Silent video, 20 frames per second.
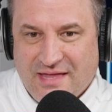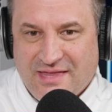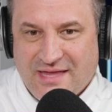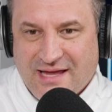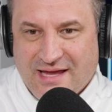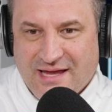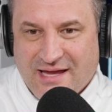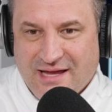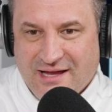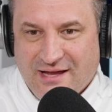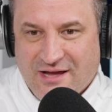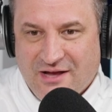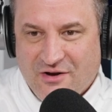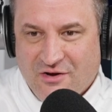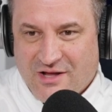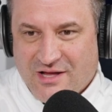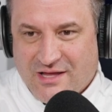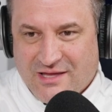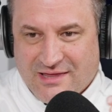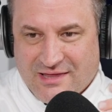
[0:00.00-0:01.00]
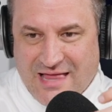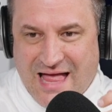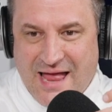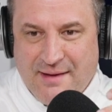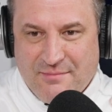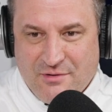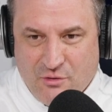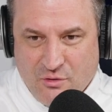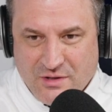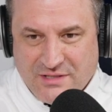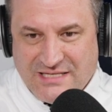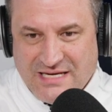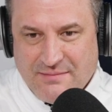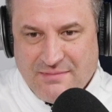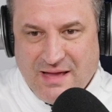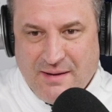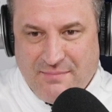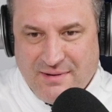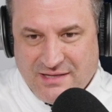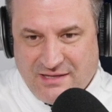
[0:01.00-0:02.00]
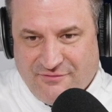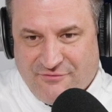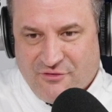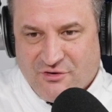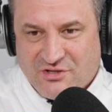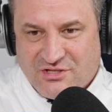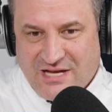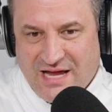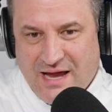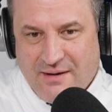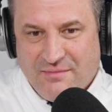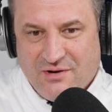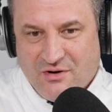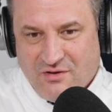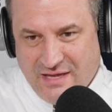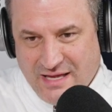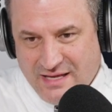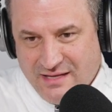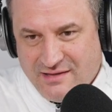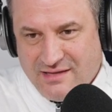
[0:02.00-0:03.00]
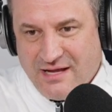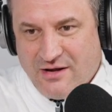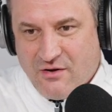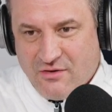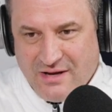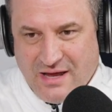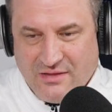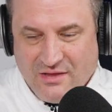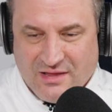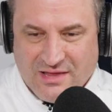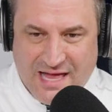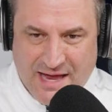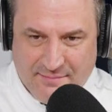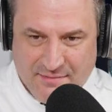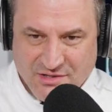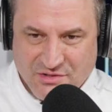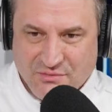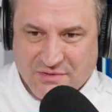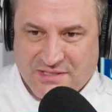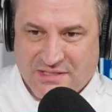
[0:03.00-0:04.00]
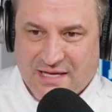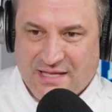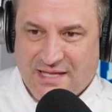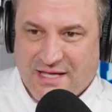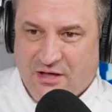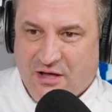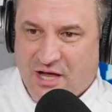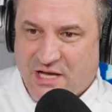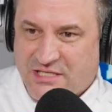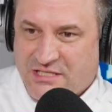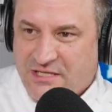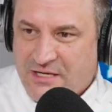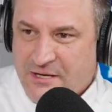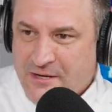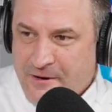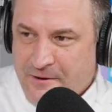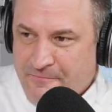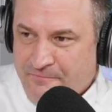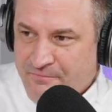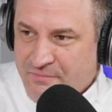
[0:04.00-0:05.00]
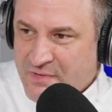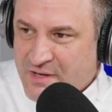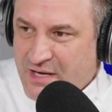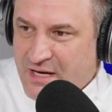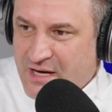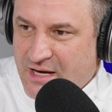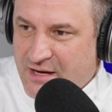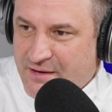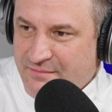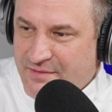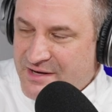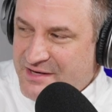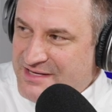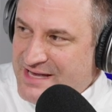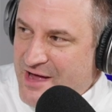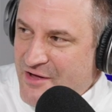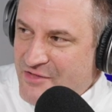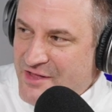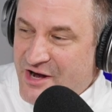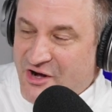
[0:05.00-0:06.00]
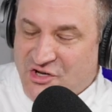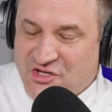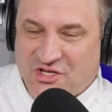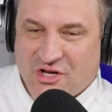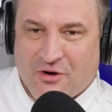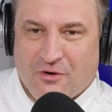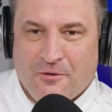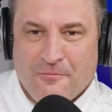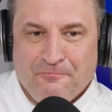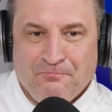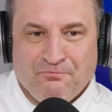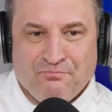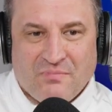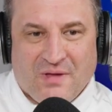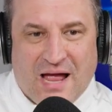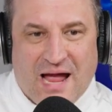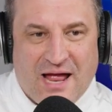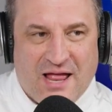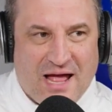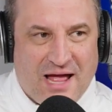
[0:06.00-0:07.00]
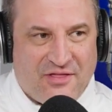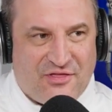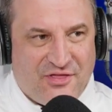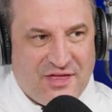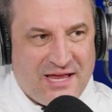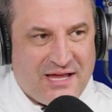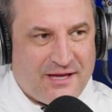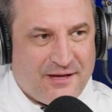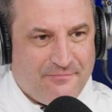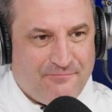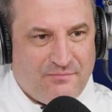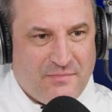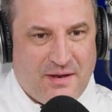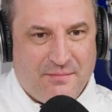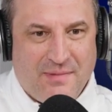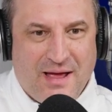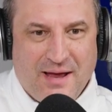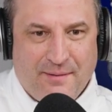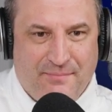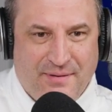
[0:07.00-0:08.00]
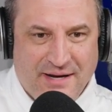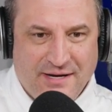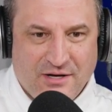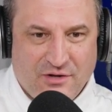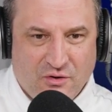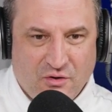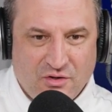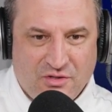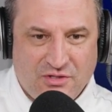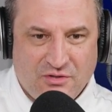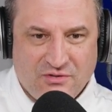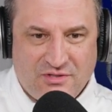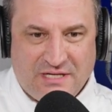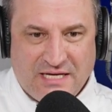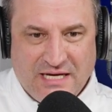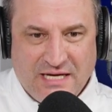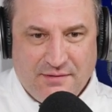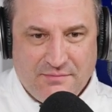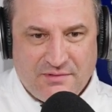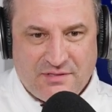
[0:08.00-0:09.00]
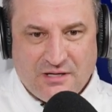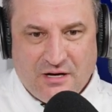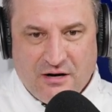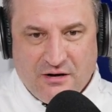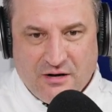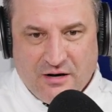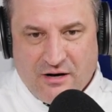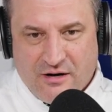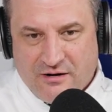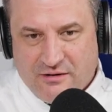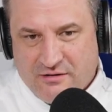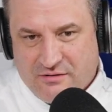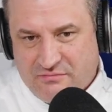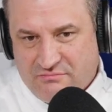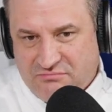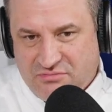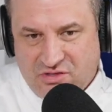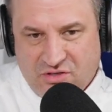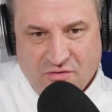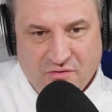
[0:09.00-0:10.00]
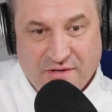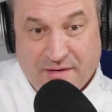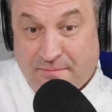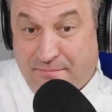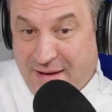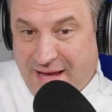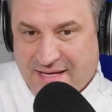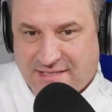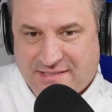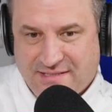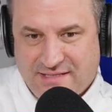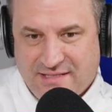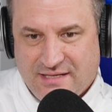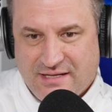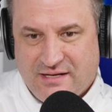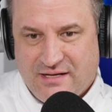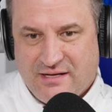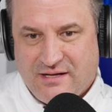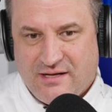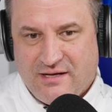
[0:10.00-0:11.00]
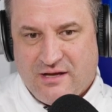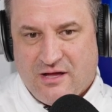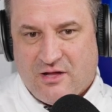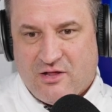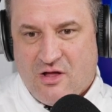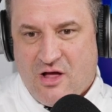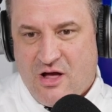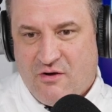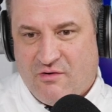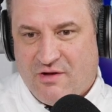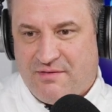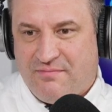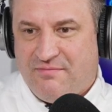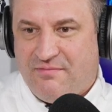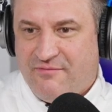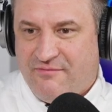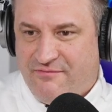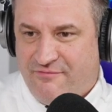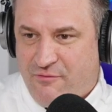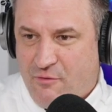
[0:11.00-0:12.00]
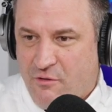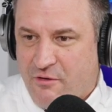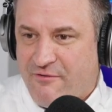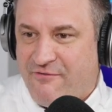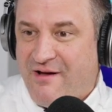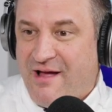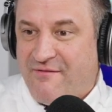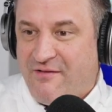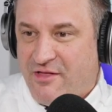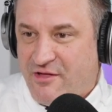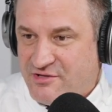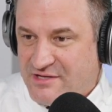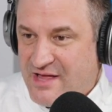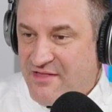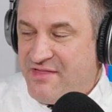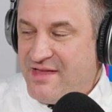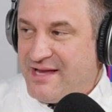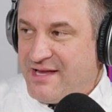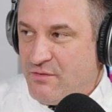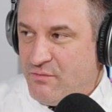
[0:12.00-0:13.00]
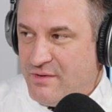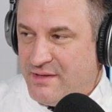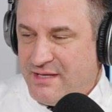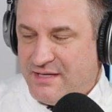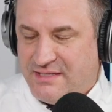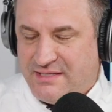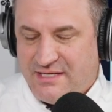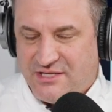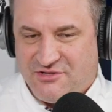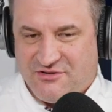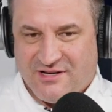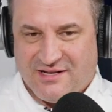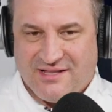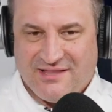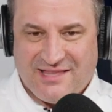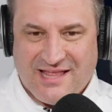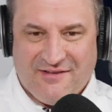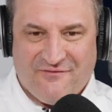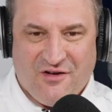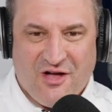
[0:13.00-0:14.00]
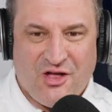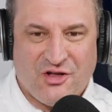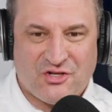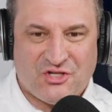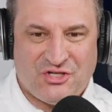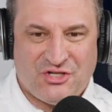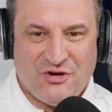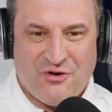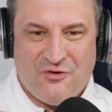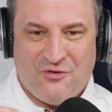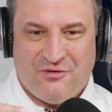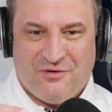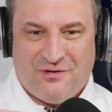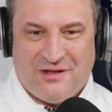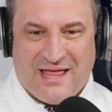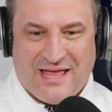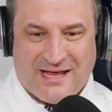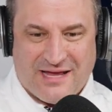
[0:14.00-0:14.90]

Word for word: then they, Lima, who a team they beat the first time, they go down to Lima, as we said, they lost down there. So I think, in my opinion, those two teams are two of the best, along with 4 or 5 others I think could win the district. They've all shown,